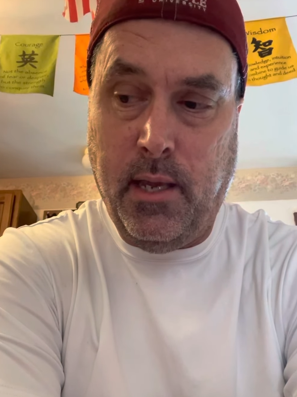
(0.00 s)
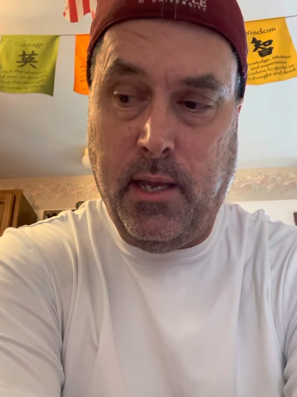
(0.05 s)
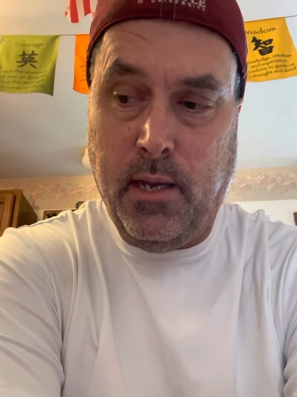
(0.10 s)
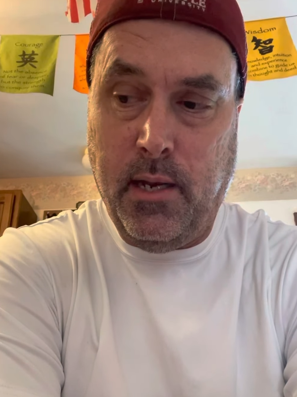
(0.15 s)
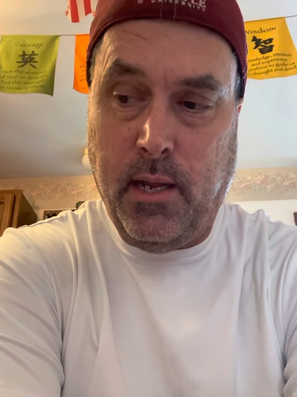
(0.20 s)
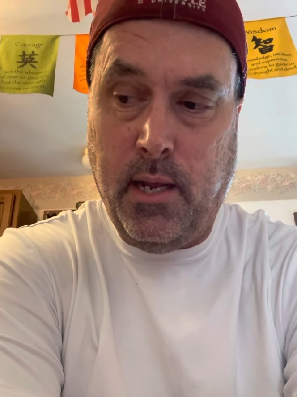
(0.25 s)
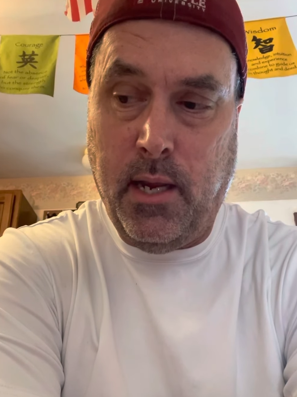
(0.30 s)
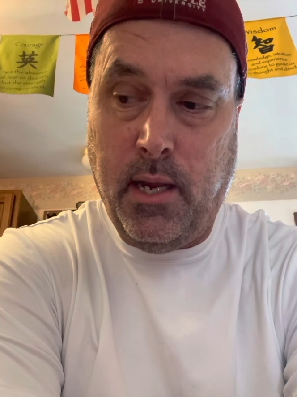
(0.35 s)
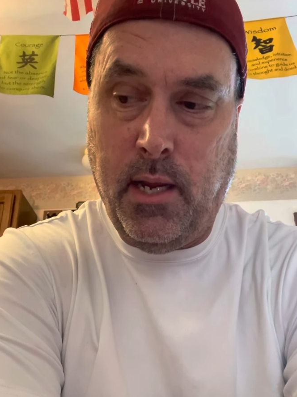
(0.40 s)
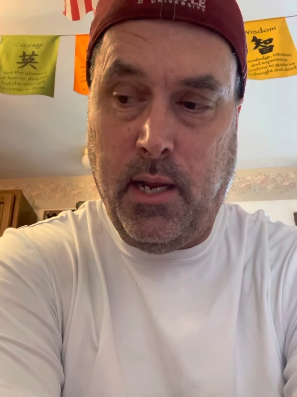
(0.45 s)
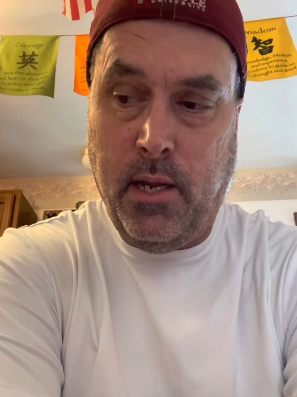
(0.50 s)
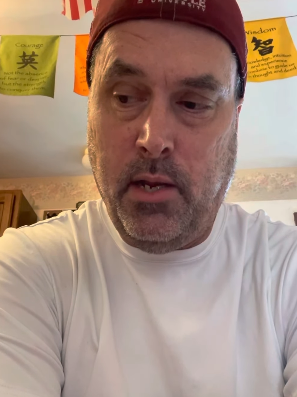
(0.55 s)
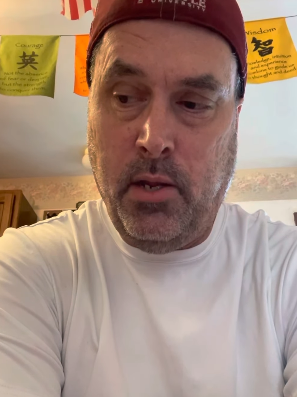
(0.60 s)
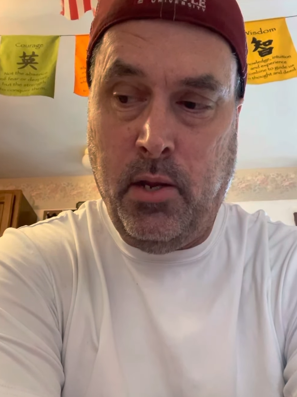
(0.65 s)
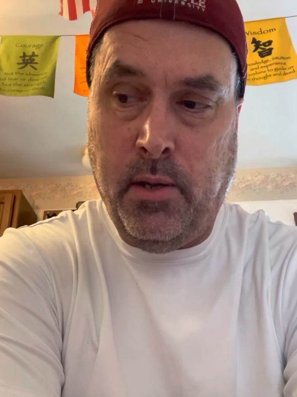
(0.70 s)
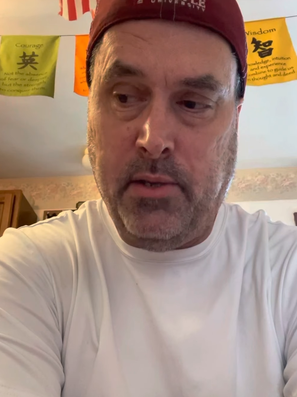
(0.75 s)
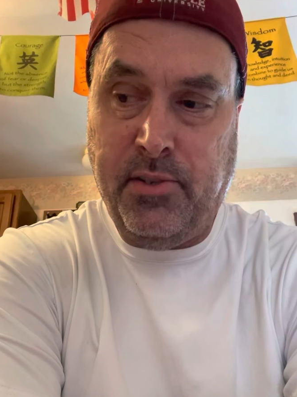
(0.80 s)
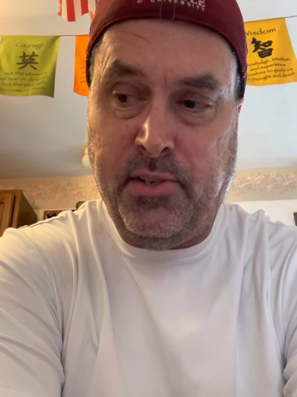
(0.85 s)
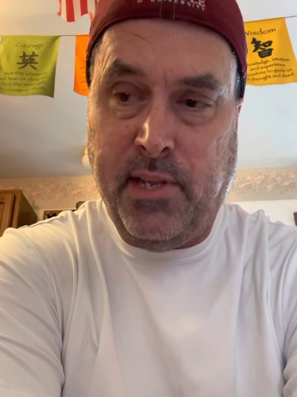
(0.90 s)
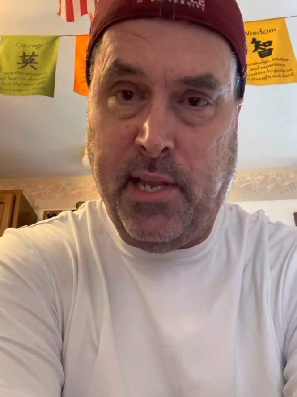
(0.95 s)
and I
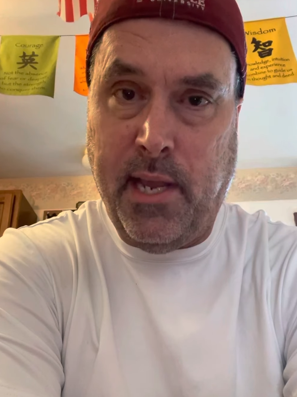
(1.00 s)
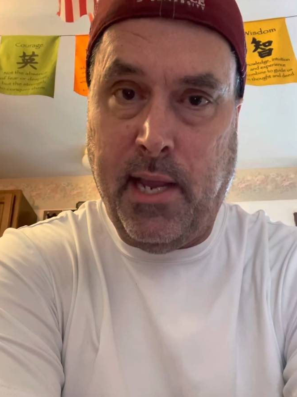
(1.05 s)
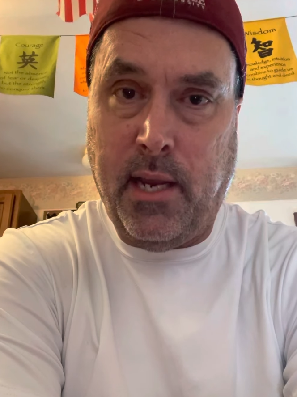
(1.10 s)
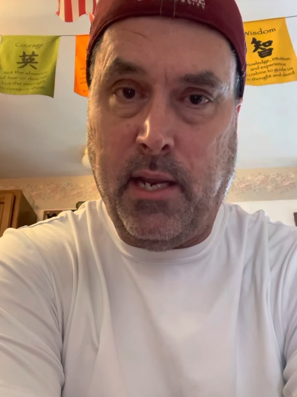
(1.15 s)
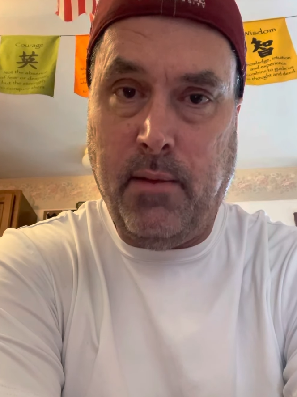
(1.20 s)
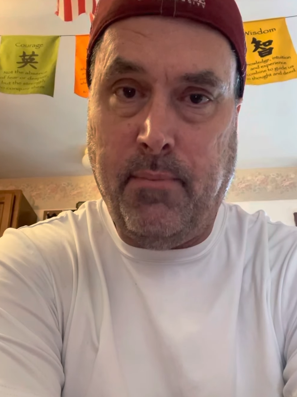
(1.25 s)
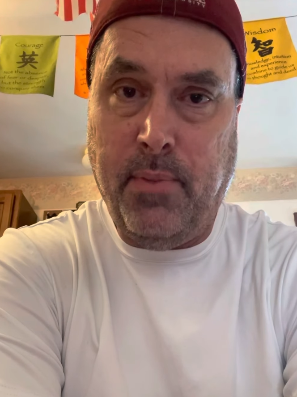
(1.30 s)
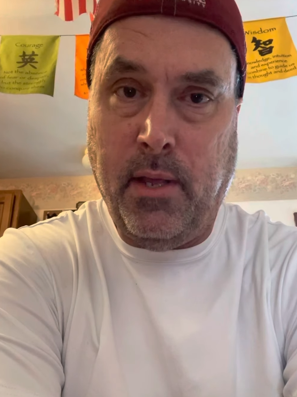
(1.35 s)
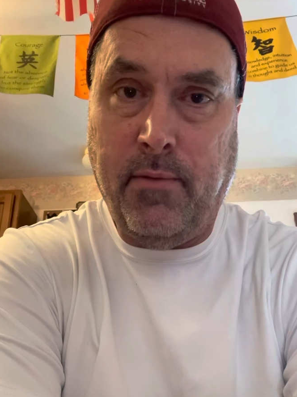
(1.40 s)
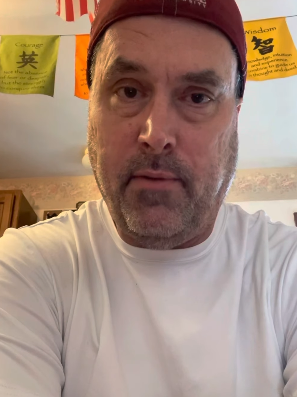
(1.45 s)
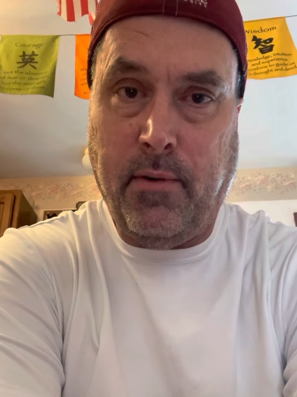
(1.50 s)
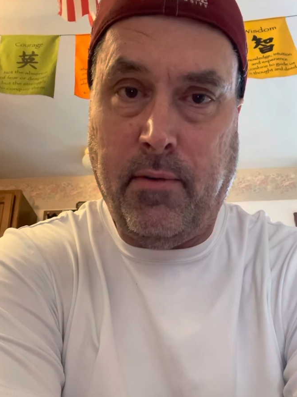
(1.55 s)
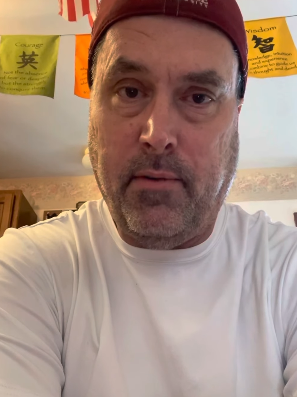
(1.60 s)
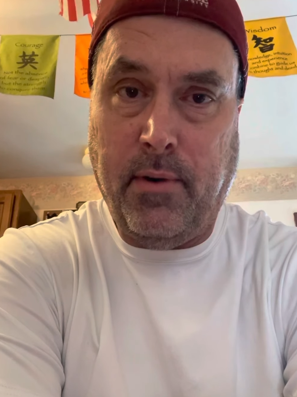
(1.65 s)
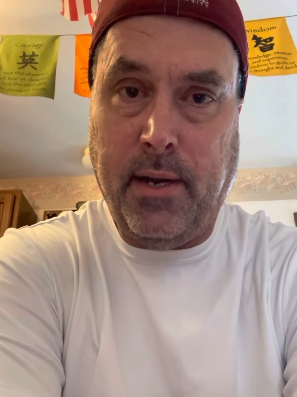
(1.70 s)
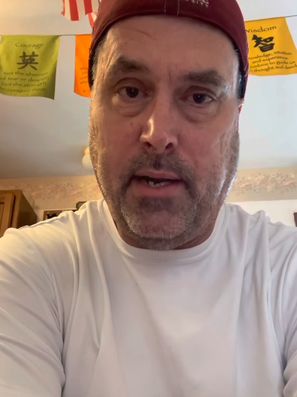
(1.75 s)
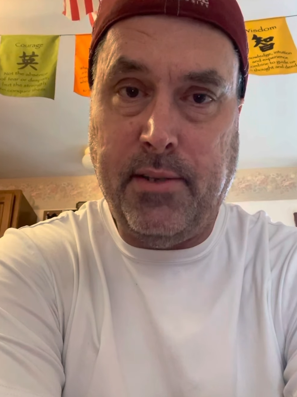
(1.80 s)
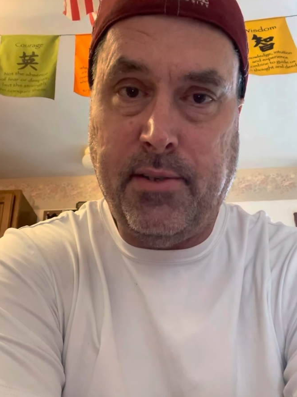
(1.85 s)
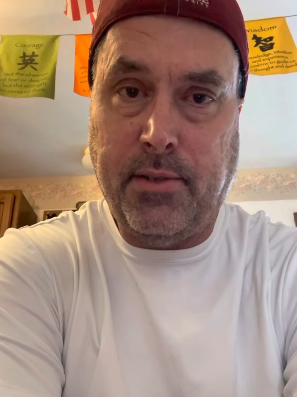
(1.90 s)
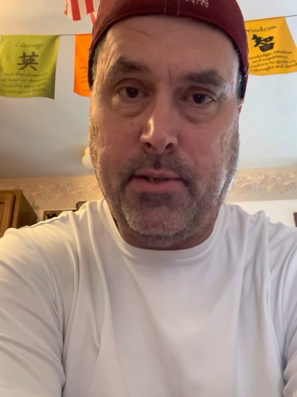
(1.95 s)
knew I was taking a bit of a
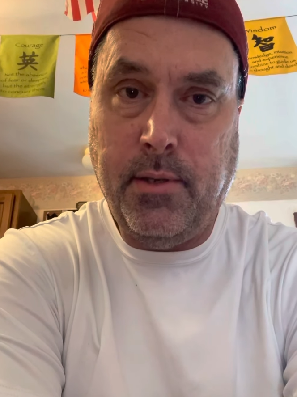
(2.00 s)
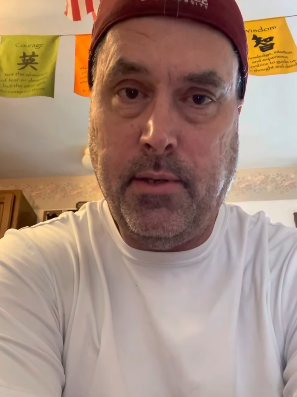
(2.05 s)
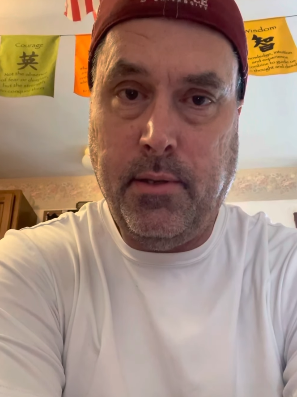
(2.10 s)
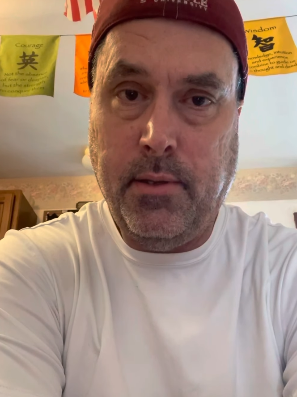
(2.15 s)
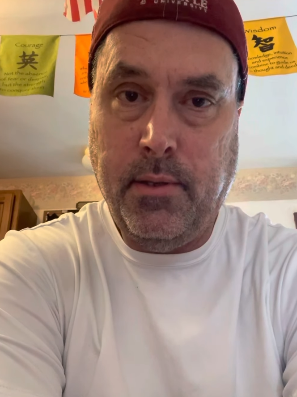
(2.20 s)
risk.